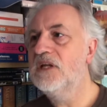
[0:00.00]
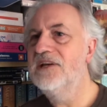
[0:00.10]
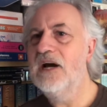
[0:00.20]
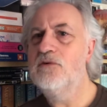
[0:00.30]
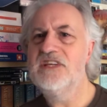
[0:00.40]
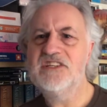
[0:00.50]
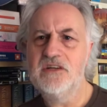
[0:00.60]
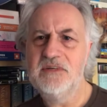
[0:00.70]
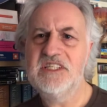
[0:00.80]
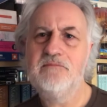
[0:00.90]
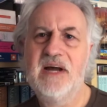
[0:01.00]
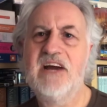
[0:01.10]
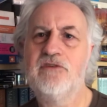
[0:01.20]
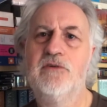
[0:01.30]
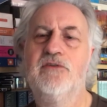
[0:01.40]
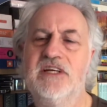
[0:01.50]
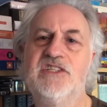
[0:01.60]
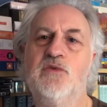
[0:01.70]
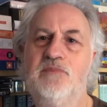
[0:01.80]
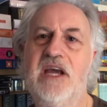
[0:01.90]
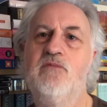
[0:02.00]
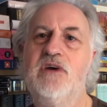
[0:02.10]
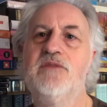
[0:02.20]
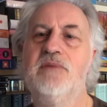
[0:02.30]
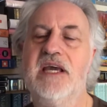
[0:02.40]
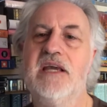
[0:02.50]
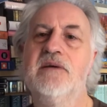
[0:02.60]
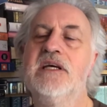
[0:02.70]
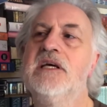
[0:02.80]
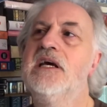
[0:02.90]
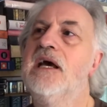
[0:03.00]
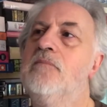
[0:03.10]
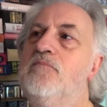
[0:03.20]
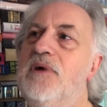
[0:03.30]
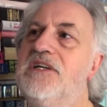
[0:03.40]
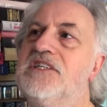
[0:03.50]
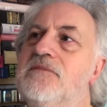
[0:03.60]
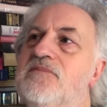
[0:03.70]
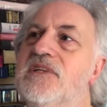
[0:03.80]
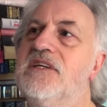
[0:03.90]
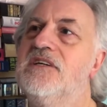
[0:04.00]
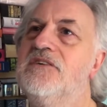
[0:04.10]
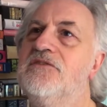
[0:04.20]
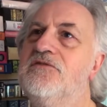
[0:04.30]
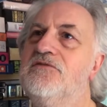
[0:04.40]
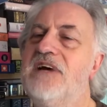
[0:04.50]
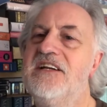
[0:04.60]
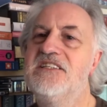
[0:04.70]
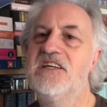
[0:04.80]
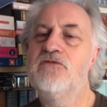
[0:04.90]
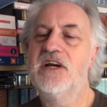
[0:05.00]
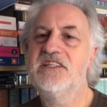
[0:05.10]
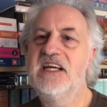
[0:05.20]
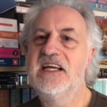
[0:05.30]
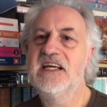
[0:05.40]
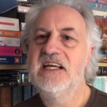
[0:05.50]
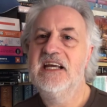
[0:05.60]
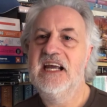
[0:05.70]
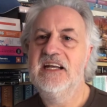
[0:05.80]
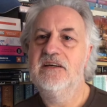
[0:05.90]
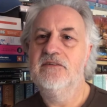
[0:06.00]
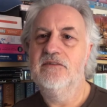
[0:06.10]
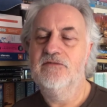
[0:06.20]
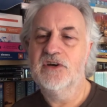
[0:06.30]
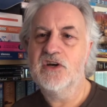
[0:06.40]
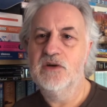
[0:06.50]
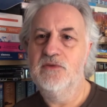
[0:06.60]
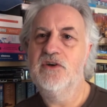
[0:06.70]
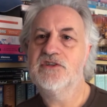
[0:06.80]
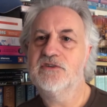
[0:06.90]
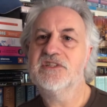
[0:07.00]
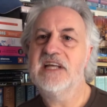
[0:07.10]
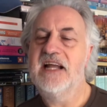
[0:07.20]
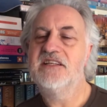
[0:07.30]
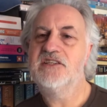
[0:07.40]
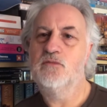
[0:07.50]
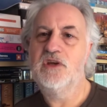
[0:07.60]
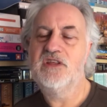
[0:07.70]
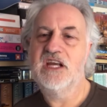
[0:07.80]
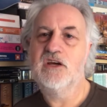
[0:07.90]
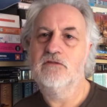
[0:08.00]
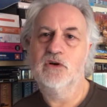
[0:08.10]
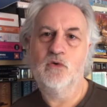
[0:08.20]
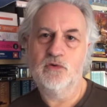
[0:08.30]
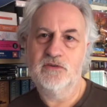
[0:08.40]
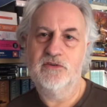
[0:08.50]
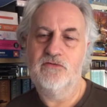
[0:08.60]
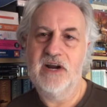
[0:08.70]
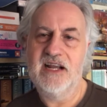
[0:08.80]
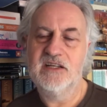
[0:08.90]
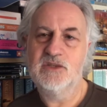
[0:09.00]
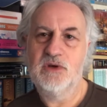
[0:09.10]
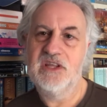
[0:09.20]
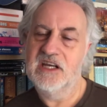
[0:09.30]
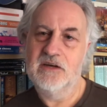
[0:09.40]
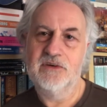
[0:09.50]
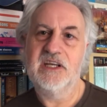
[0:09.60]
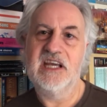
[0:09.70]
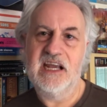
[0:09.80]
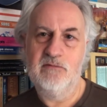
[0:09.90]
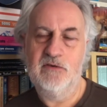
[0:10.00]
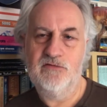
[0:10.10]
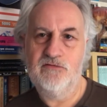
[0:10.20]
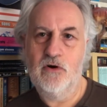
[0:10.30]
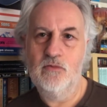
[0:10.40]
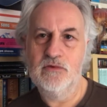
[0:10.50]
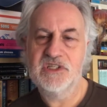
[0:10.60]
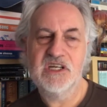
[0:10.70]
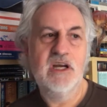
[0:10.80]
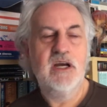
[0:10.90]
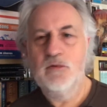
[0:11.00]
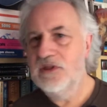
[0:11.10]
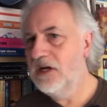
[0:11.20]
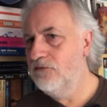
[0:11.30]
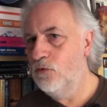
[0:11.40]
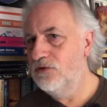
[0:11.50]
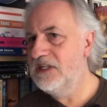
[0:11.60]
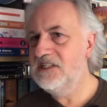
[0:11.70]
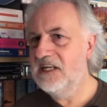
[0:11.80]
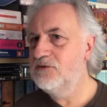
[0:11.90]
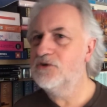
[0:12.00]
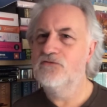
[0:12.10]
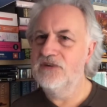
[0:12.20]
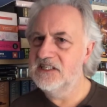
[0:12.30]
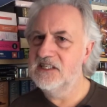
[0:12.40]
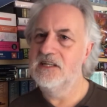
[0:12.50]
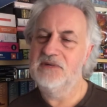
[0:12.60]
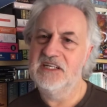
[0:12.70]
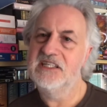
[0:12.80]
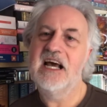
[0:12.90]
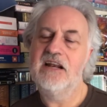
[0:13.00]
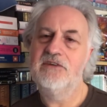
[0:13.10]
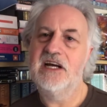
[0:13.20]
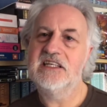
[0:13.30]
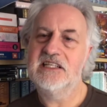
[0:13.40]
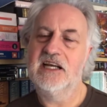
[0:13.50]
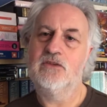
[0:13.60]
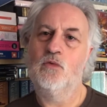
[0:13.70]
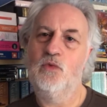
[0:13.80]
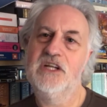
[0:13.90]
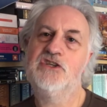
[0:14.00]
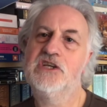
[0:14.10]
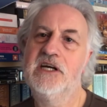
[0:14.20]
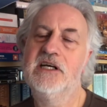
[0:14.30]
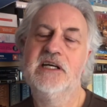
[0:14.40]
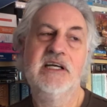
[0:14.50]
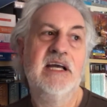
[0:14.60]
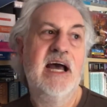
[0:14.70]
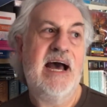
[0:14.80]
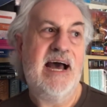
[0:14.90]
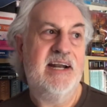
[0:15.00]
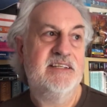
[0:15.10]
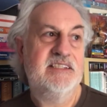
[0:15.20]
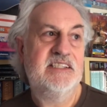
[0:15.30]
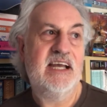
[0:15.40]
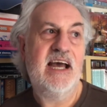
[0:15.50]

Now, there's going to be some background on this, so bear with me. But fantasy writing in the commercial sense that we think of Lord of the Rings, we think of a Game of Thrones, we think of all these things which have recently been televised, like The Witcher, and